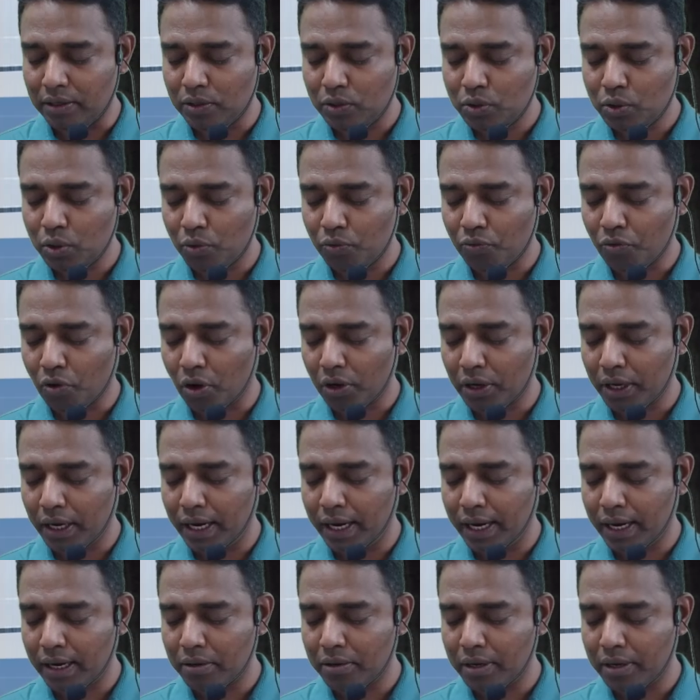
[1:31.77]
So
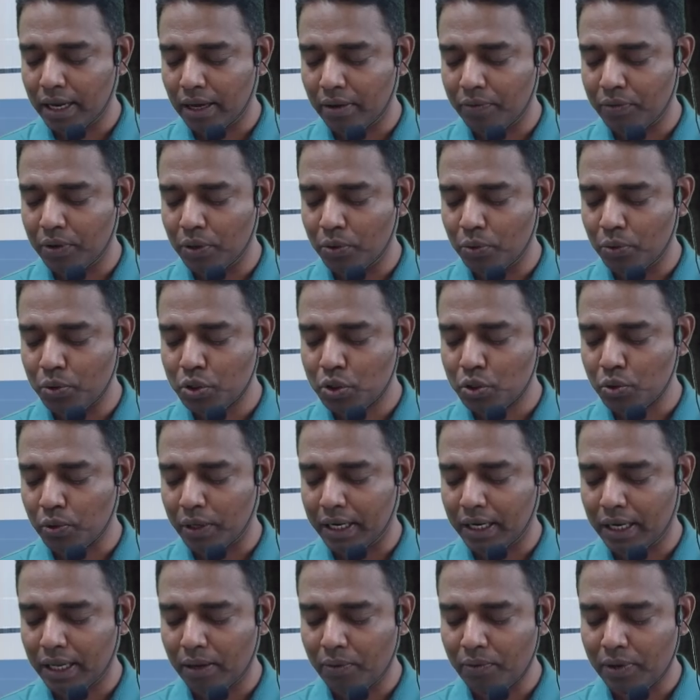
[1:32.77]
48 they have used
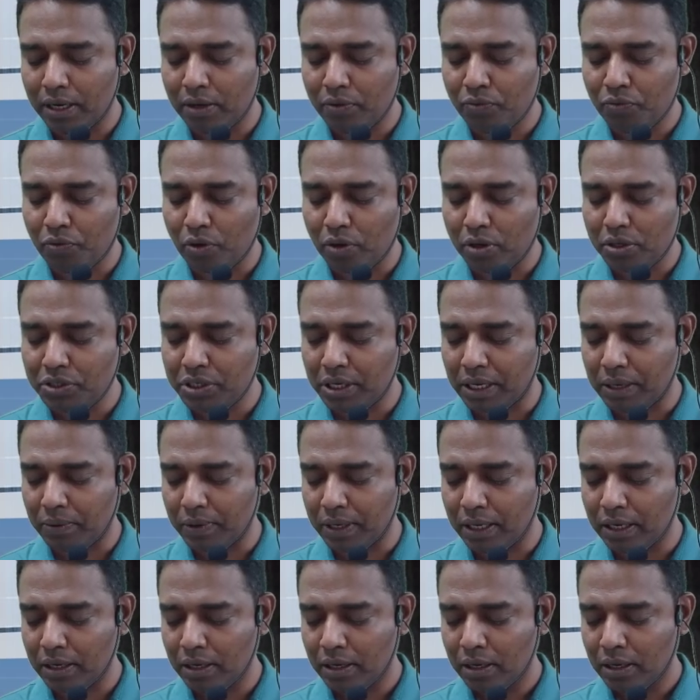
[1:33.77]
21 for J1,